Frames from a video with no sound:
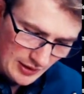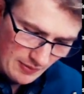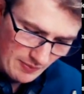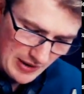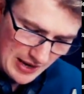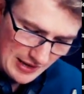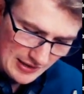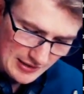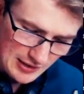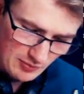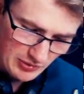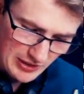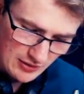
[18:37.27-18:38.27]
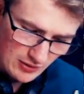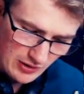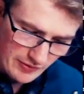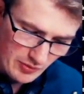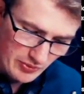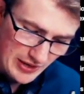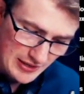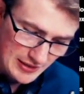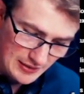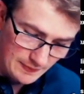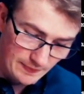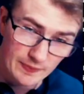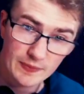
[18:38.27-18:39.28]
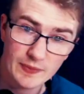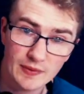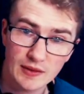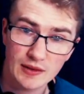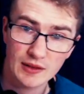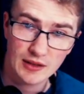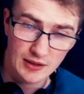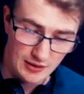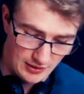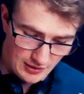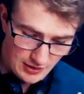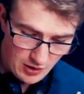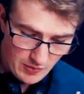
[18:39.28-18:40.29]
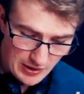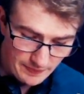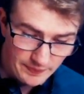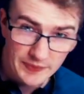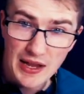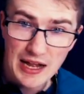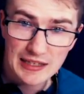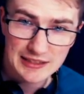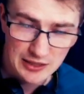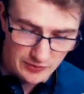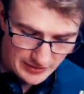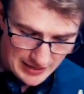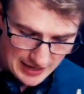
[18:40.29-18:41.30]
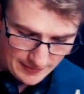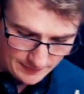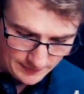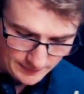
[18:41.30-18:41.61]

Man, this is bleeding all over the place. Oh well, I'll deal with that.